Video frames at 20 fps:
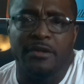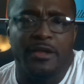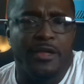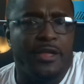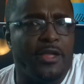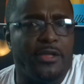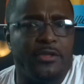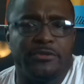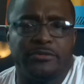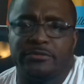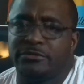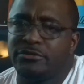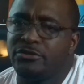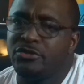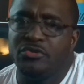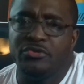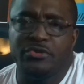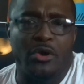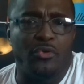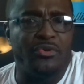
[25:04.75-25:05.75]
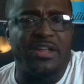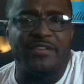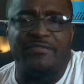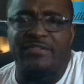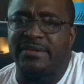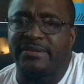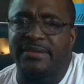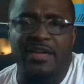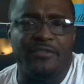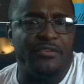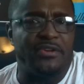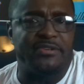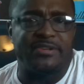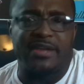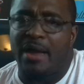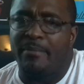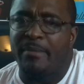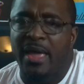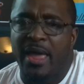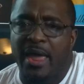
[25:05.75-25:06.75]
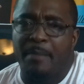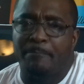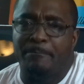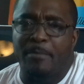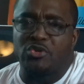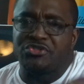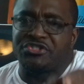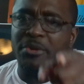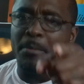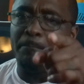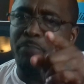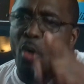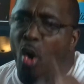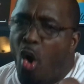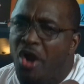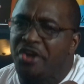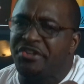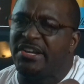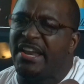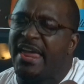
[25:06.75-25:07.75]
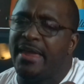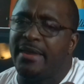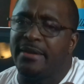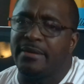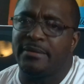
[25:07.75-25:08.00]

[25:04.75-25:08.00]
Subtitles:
And you don't even give a damn. And most importantly,